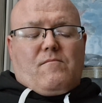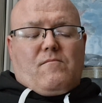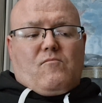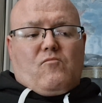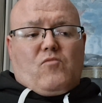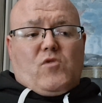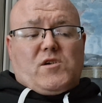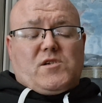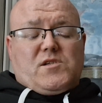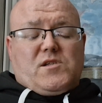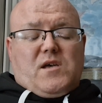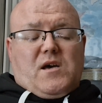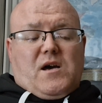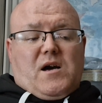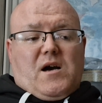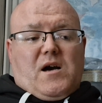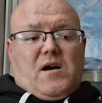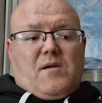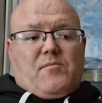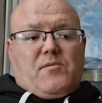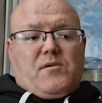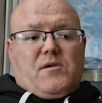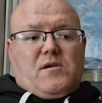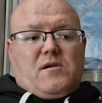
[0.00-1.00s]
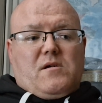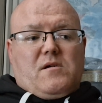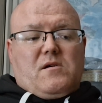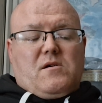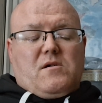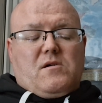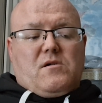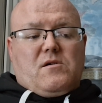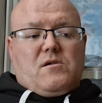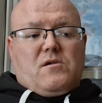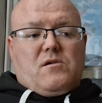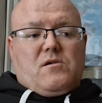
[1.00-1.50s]
wasn't happy.
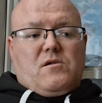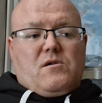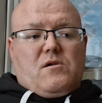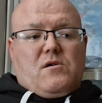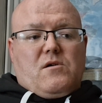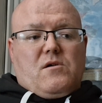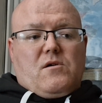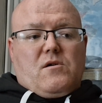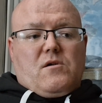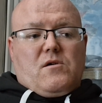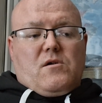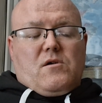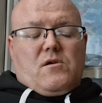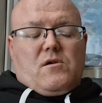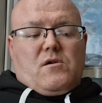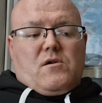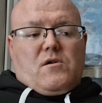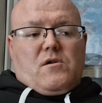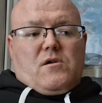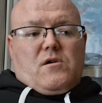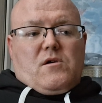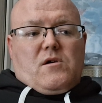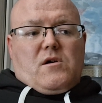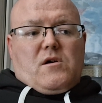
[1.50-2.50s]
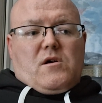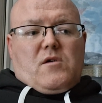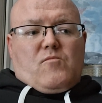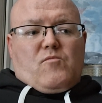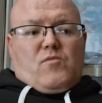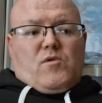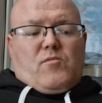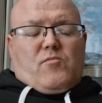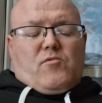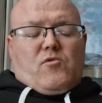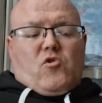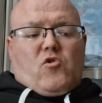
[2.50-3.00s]
And
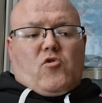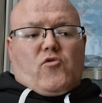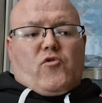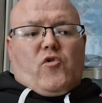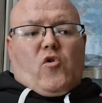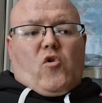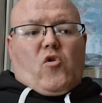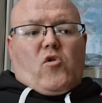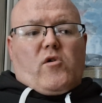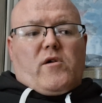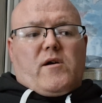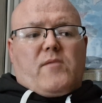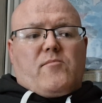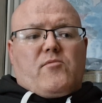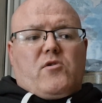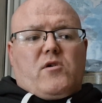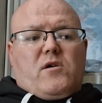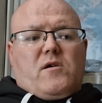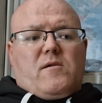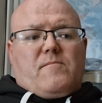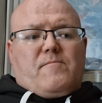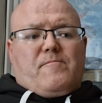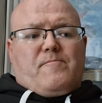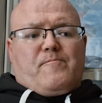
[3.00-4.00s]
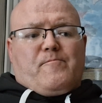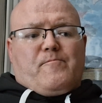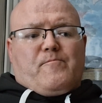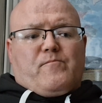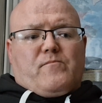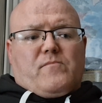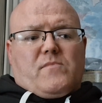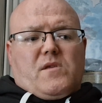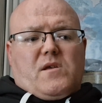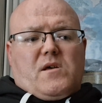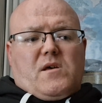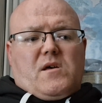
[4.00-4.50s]
we were all talking about it.
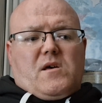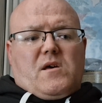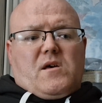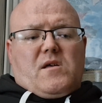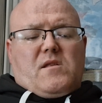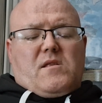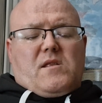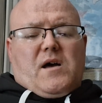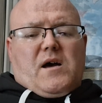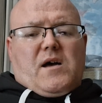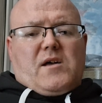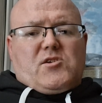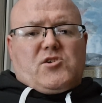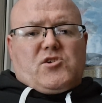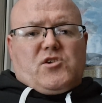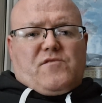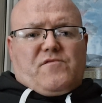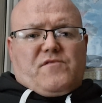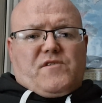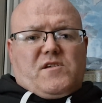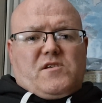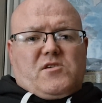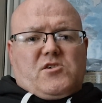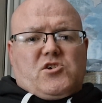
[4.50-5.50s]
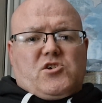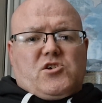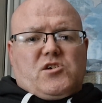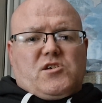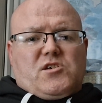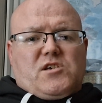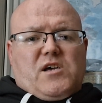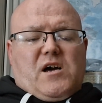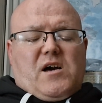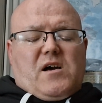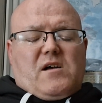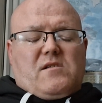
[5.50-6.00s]
And that Javeed
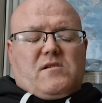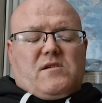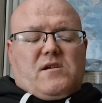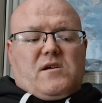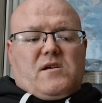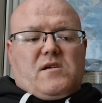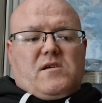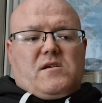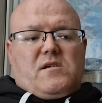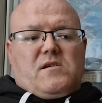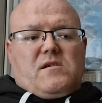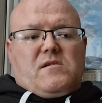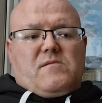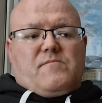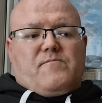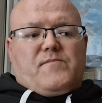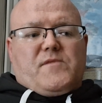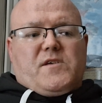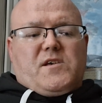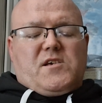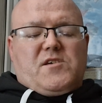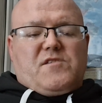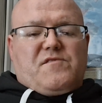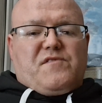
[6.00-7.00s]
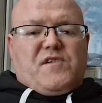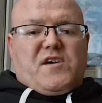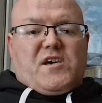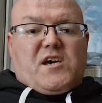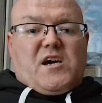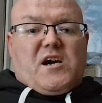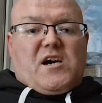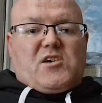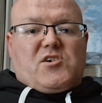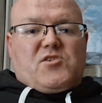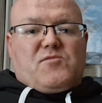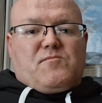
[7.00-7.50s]
Shahzad, right? He's from
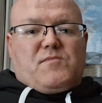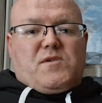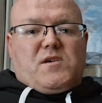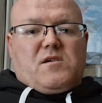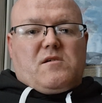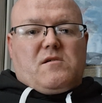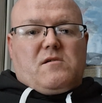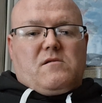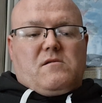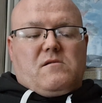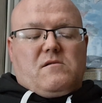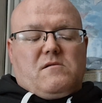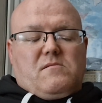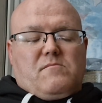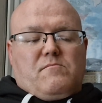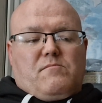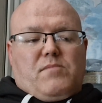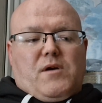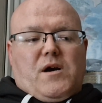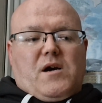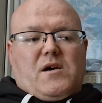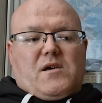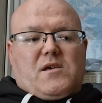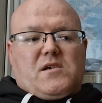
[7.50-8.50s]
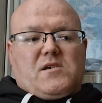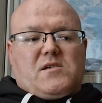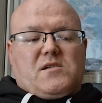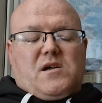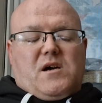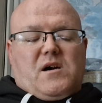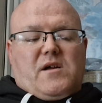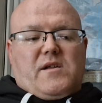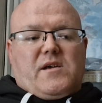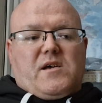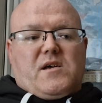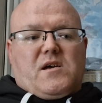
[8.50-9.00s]
Kashmir,
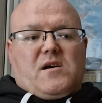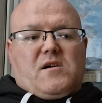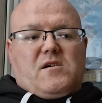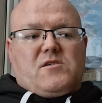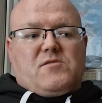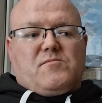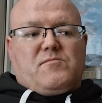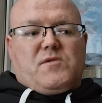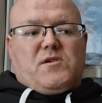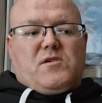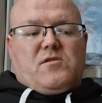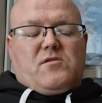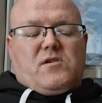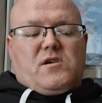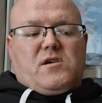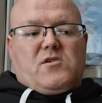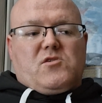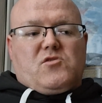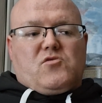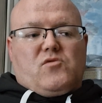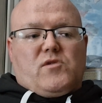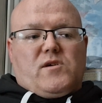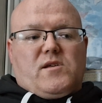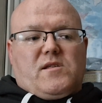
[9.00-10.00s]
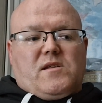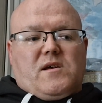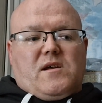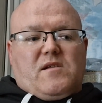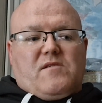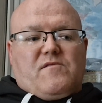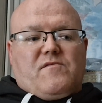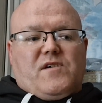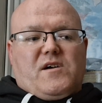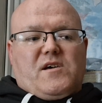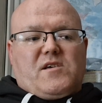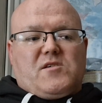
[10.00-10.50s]
Pakistani Kashmir, right? So he
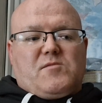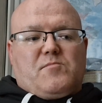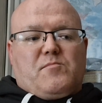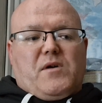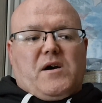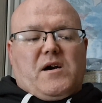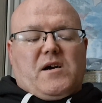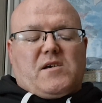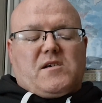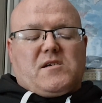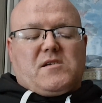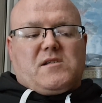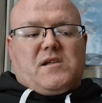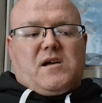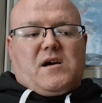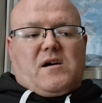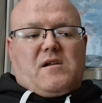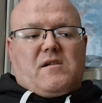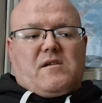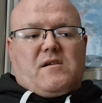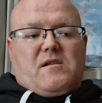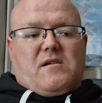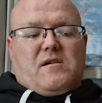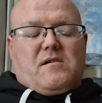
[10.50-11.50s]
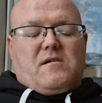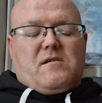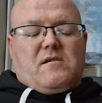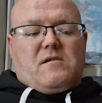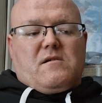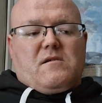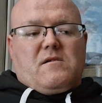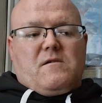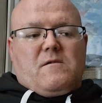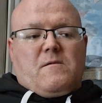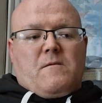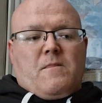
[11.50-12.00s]
identifies as Pakistani,
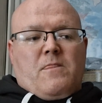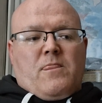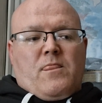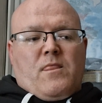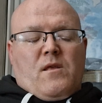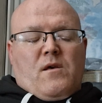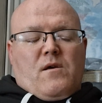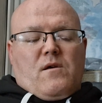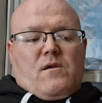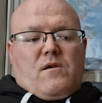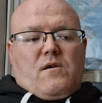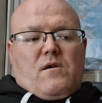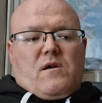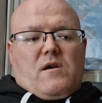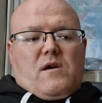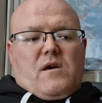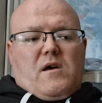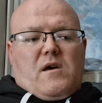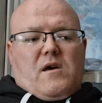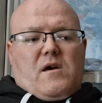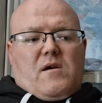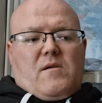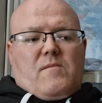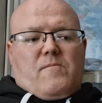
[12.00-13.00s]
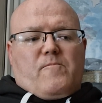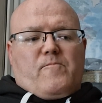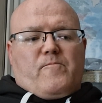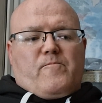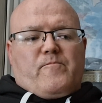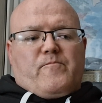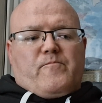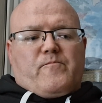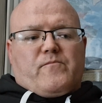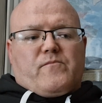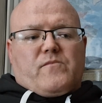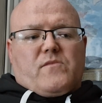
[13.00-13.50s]

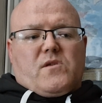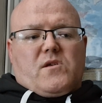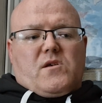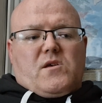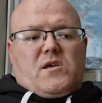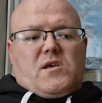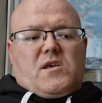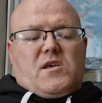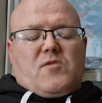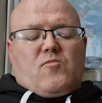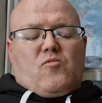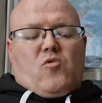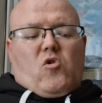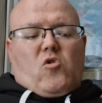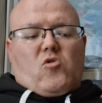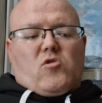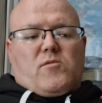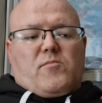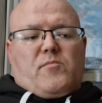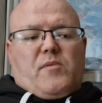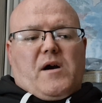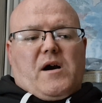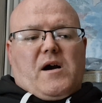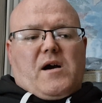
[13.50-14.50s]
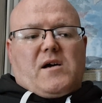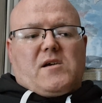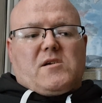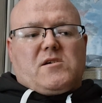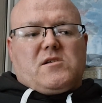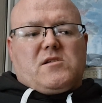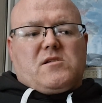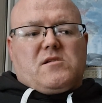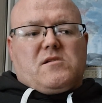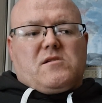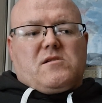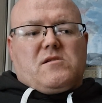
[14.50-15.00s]
right? He walked past